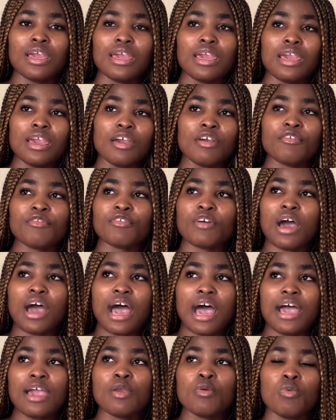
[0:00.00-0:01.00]
If
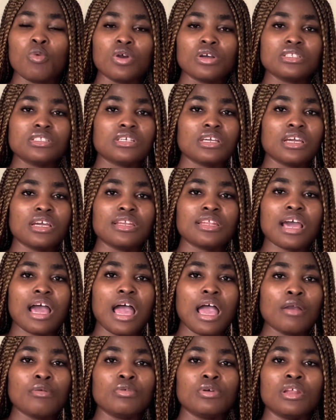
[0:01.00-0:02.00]
I wanted,
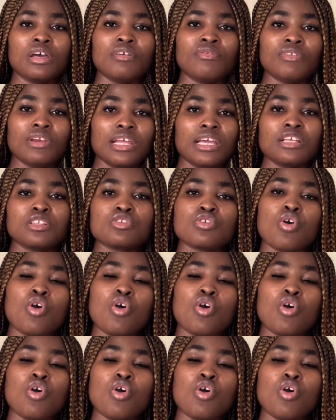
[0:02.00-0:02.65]
I would have linked